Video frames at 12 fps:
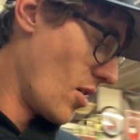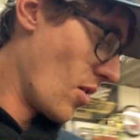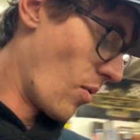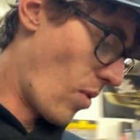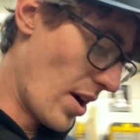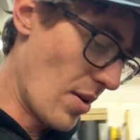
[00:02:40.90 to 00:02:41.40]

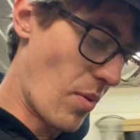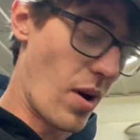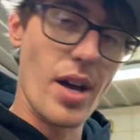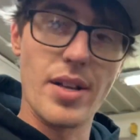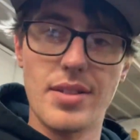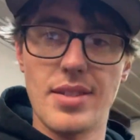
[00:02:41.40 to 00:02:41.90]
what it
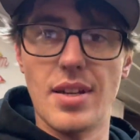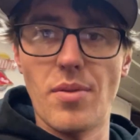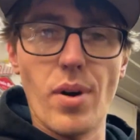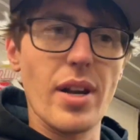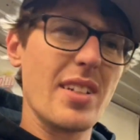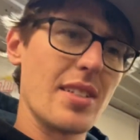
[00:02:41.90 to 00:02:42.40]
was and
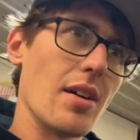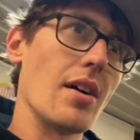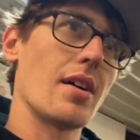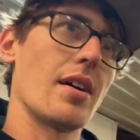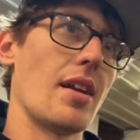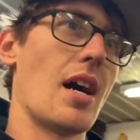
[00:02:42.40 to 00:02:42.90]
what it
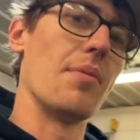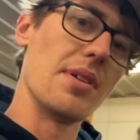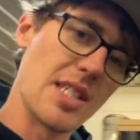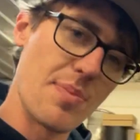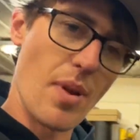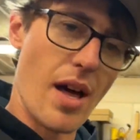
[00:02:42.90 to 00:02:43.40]
took and how many
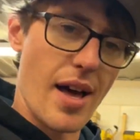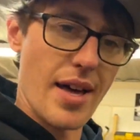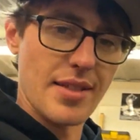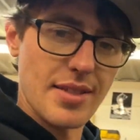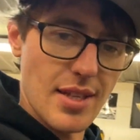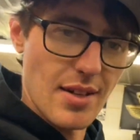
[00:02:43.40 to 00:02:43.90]

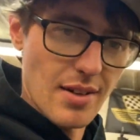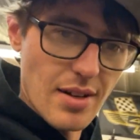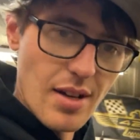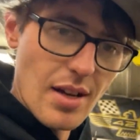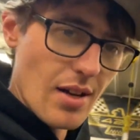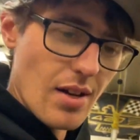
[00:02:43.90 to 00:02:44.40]
splines and
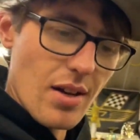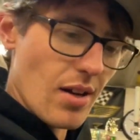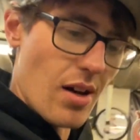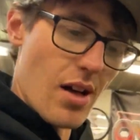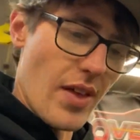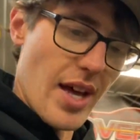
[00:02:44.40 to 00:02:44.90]

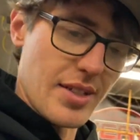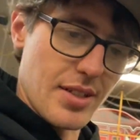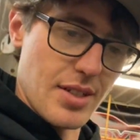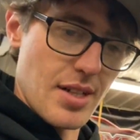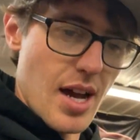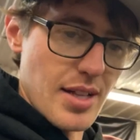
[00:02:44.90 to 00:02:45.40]
all that
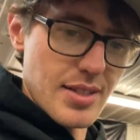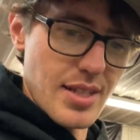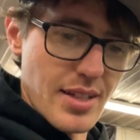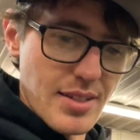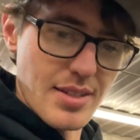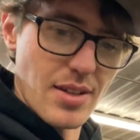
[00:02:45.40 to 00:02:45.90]
good
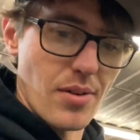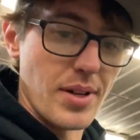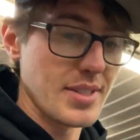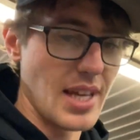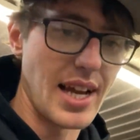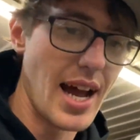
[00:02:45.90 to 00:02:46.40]
nonsense. So
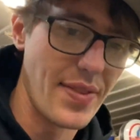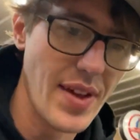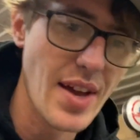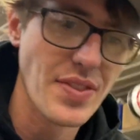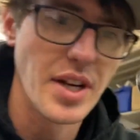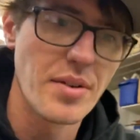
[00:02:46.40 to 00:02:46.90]
once I got
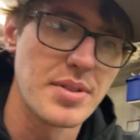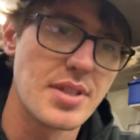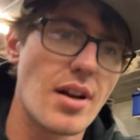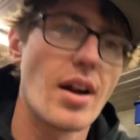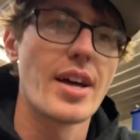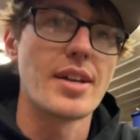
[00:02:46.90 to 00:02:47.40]
that, then it was
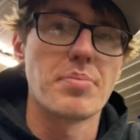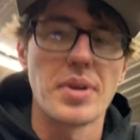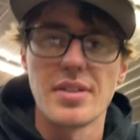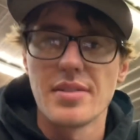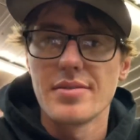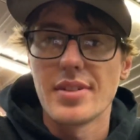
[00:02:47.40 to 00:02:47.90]
all right.
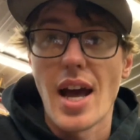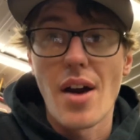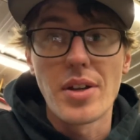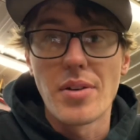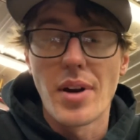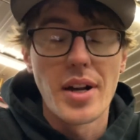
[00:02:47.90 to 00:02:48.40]
But now
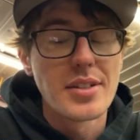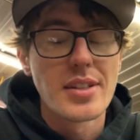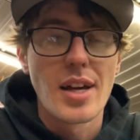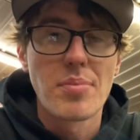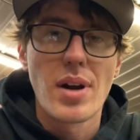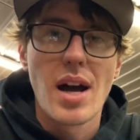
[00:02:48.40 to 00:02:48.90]
you run into
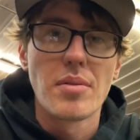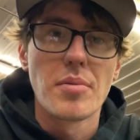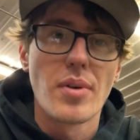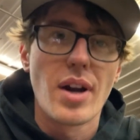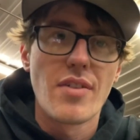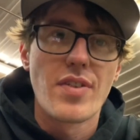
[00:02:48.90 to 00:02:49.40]
that problem
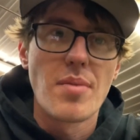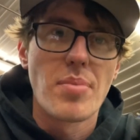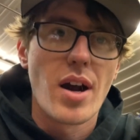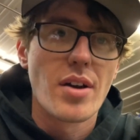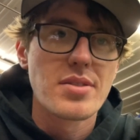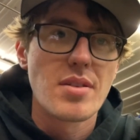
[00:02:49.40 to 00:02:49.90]
where if I
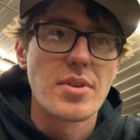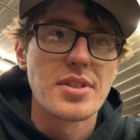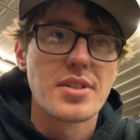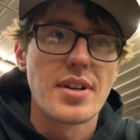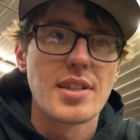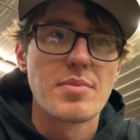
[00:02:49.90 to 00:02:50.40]
borrow someone's
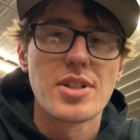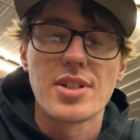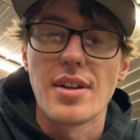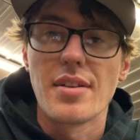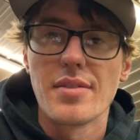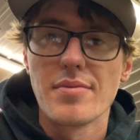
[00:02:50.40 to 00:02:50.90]

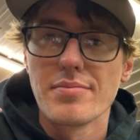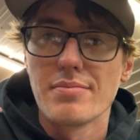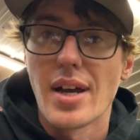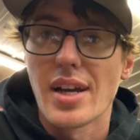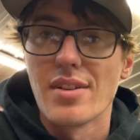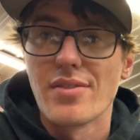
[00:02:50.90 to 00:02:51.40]
transmission,
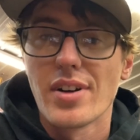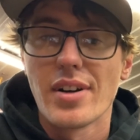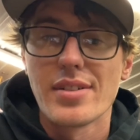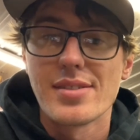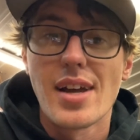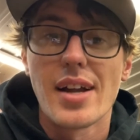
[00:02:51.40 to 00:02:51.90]
my converter
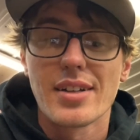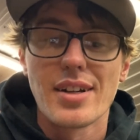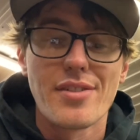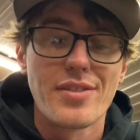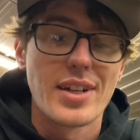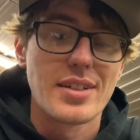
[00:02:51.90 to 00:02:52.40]
is not
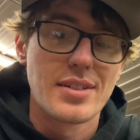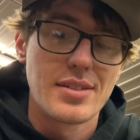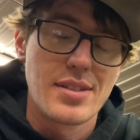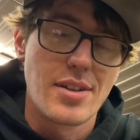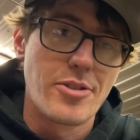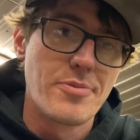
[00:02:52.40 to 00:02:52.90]
gonna fit.
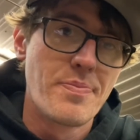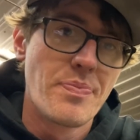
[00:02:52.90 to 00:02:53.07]
So